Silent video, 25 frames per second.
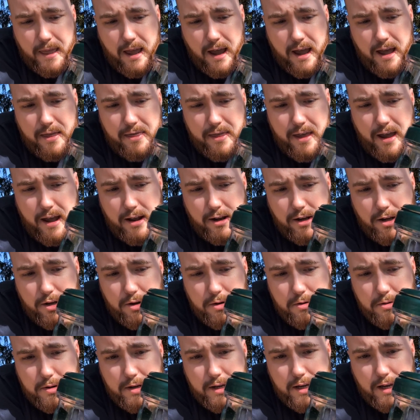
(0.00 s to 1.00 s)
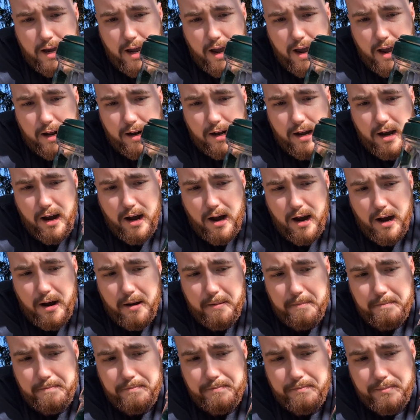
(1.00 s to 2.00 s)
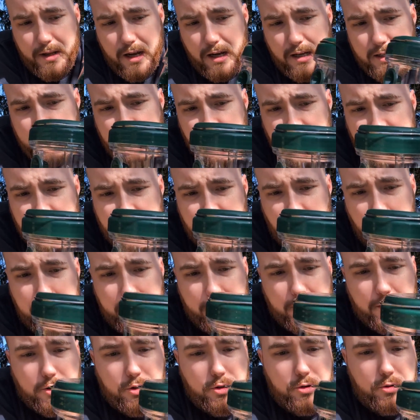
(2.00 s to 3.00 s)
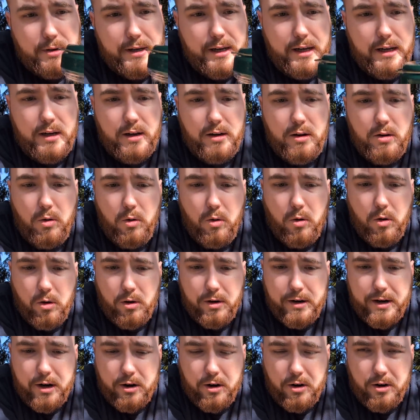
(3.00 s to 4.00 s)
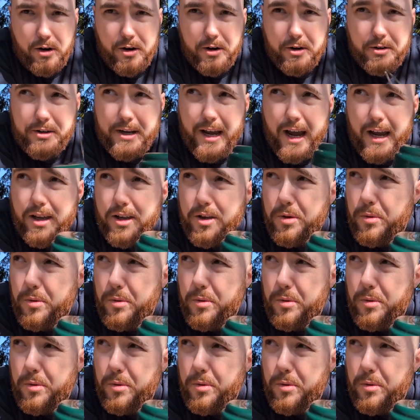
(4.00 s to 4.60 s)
and then you can set these up in a tree or near your deck.